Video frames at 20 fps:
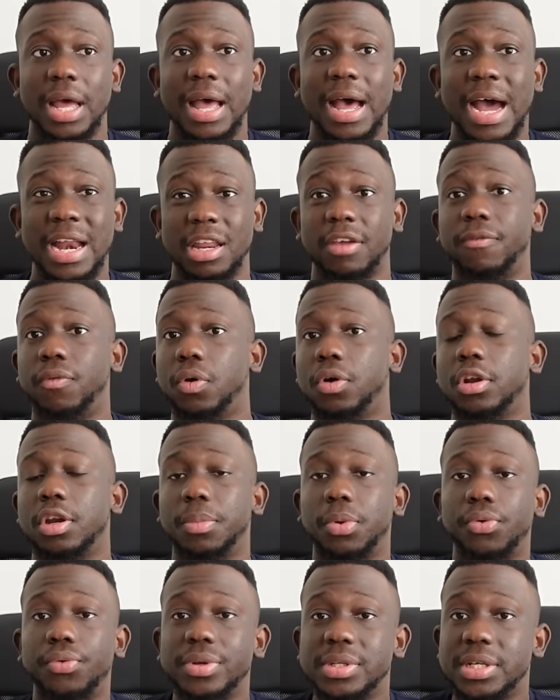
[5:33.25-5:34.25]
And if we're going to
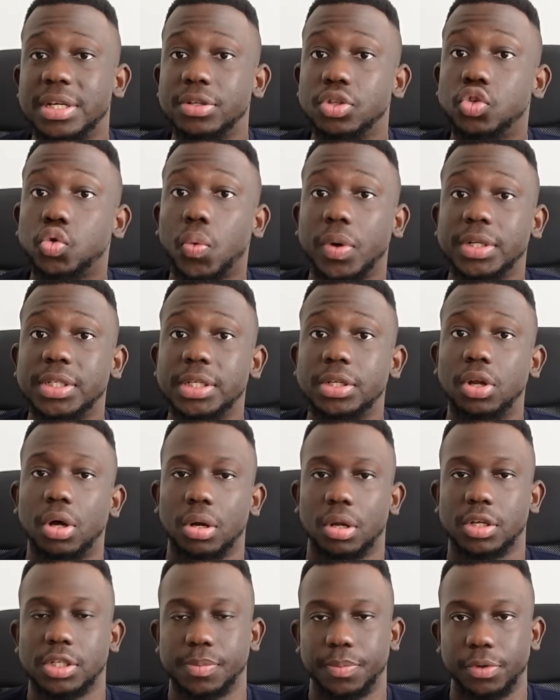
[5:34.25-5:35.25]
be risking
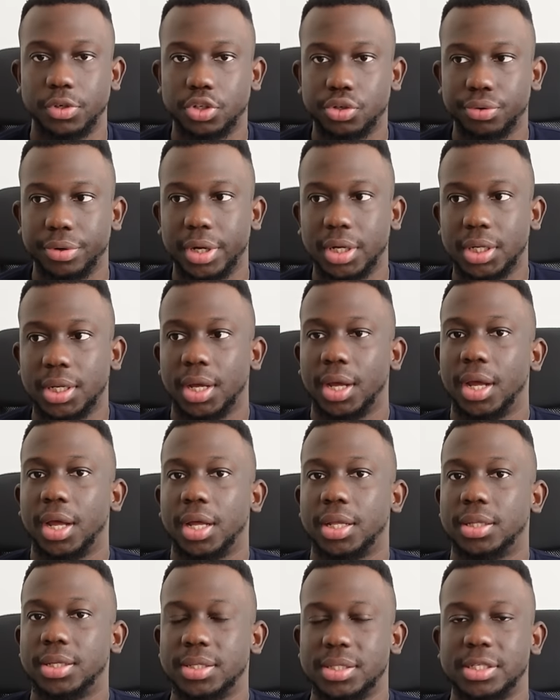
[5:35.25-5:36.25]
$20 per trade,
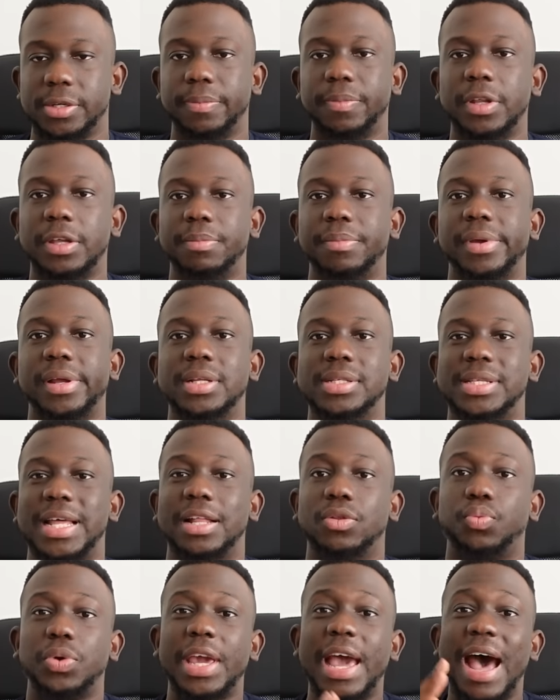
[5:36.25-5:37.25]
this simply means
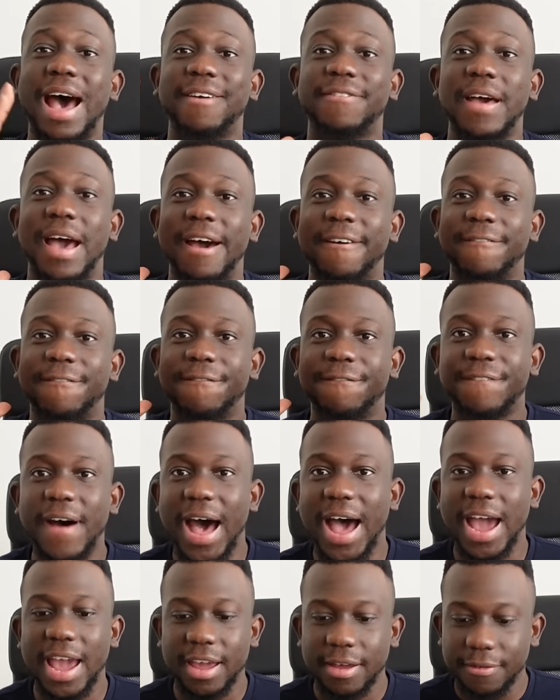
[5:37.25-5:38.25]
that we have
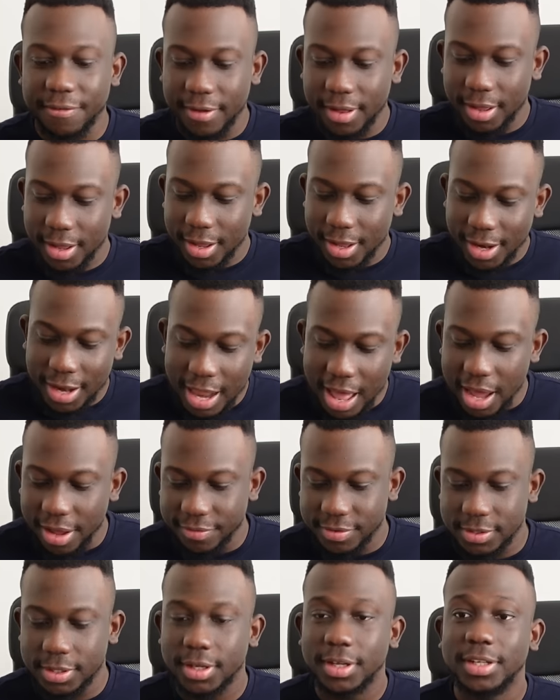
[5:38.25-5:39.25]
five
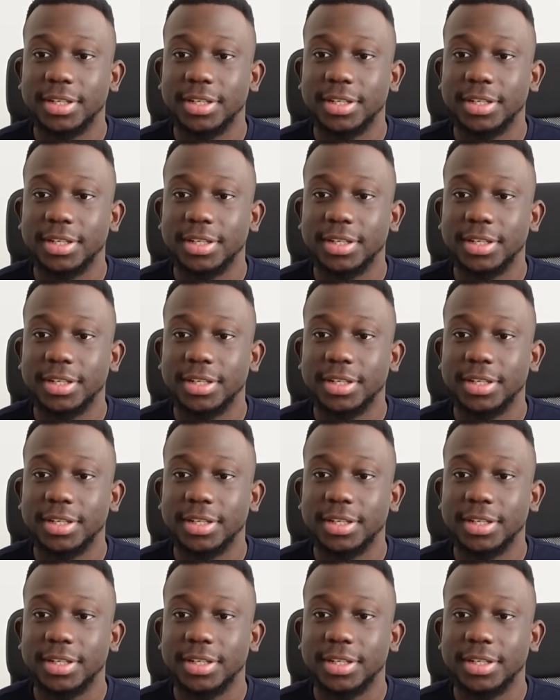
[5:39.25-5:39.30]
lives.